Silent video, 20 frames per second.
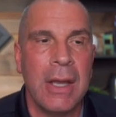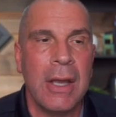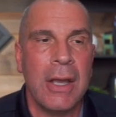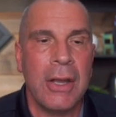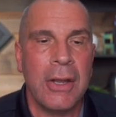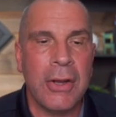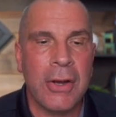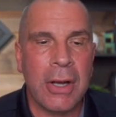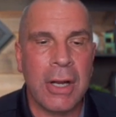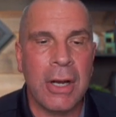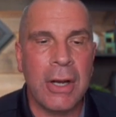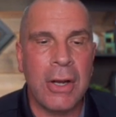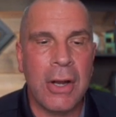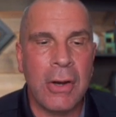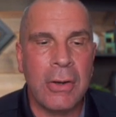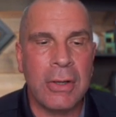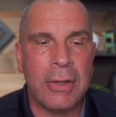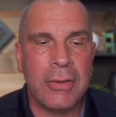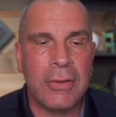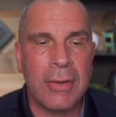You're going to
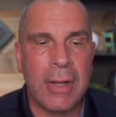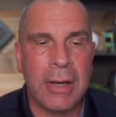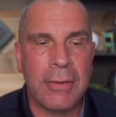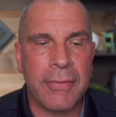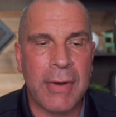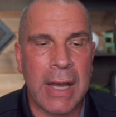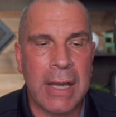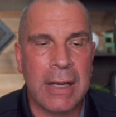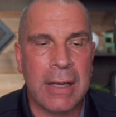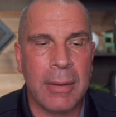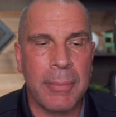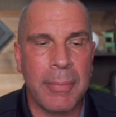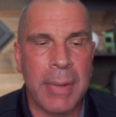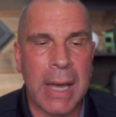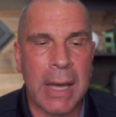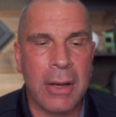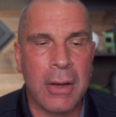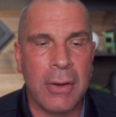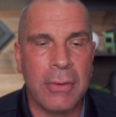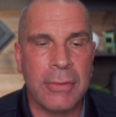notice that if I come
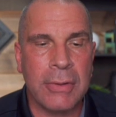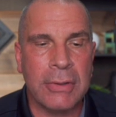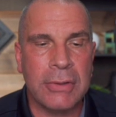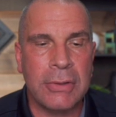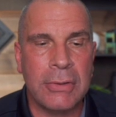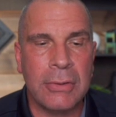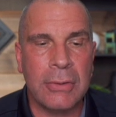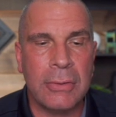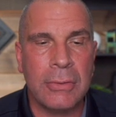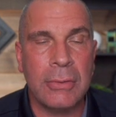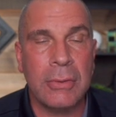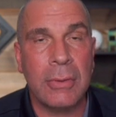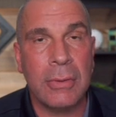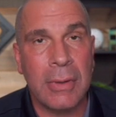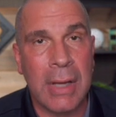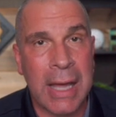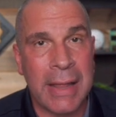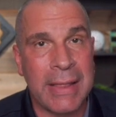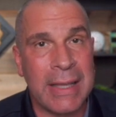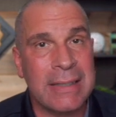back over to
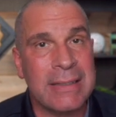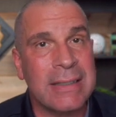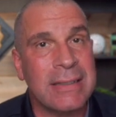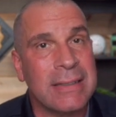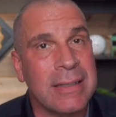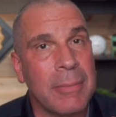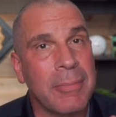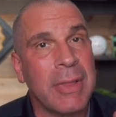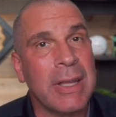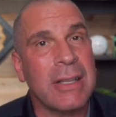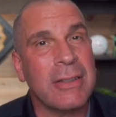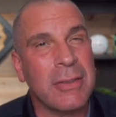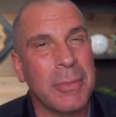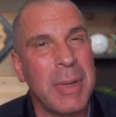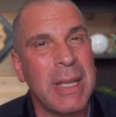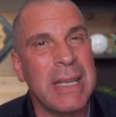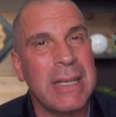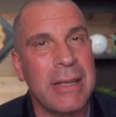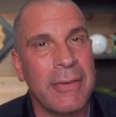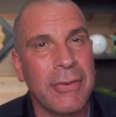and this is something that's going
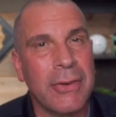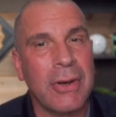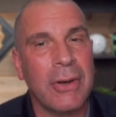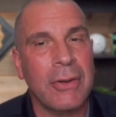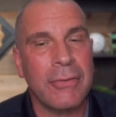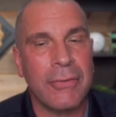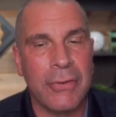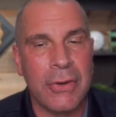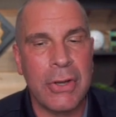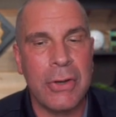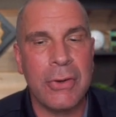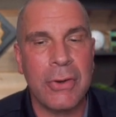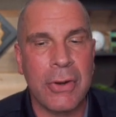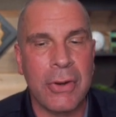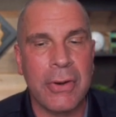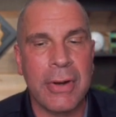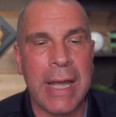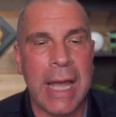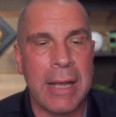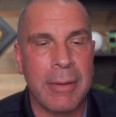to be difficult for you to
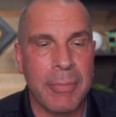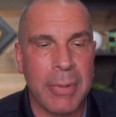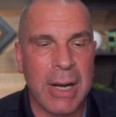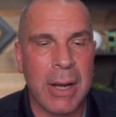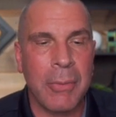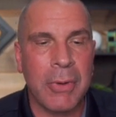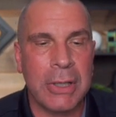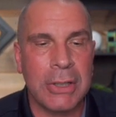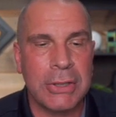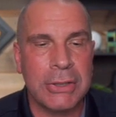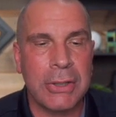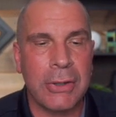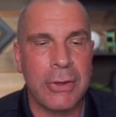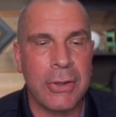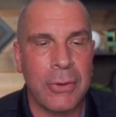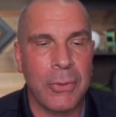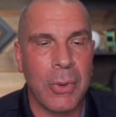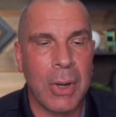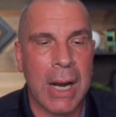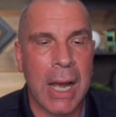create, but I want to show
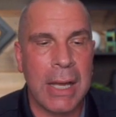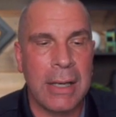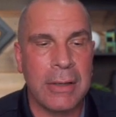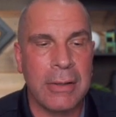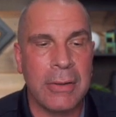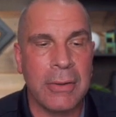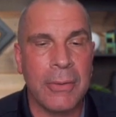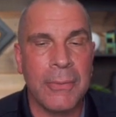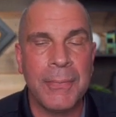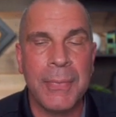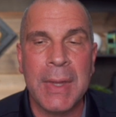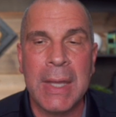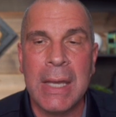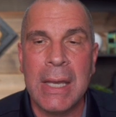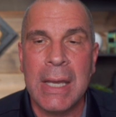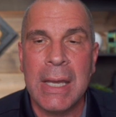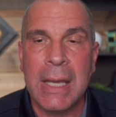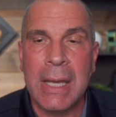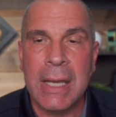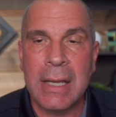you what I do
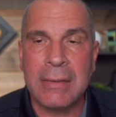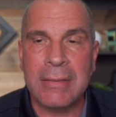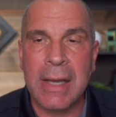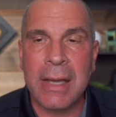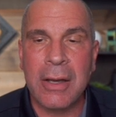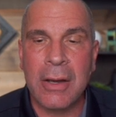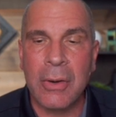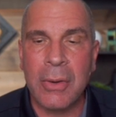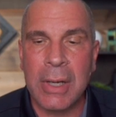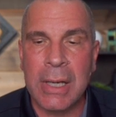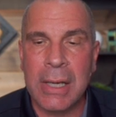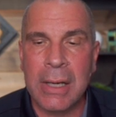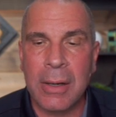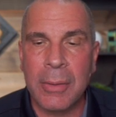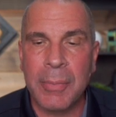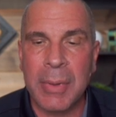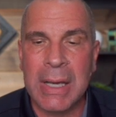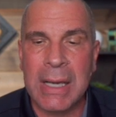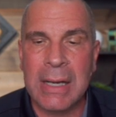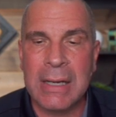is I go in here
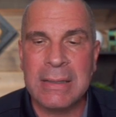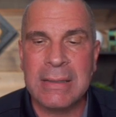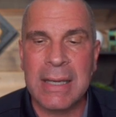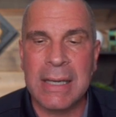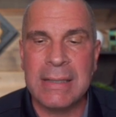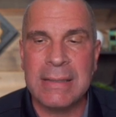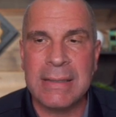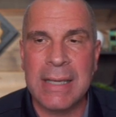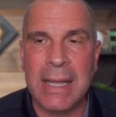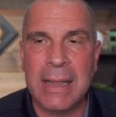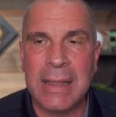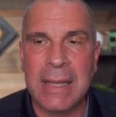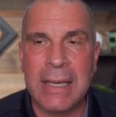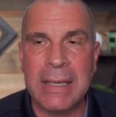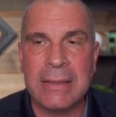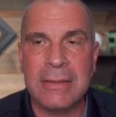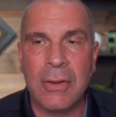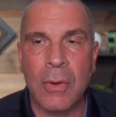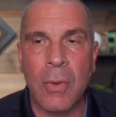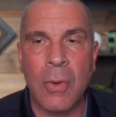because I set
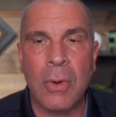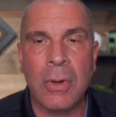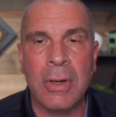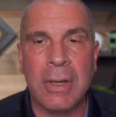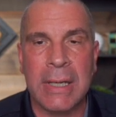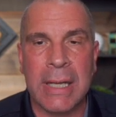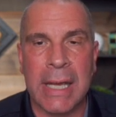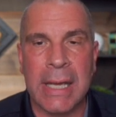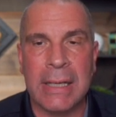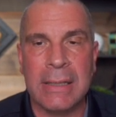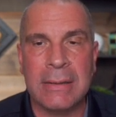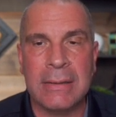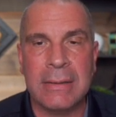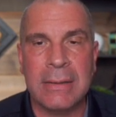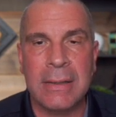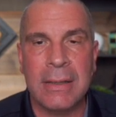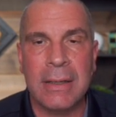these order days.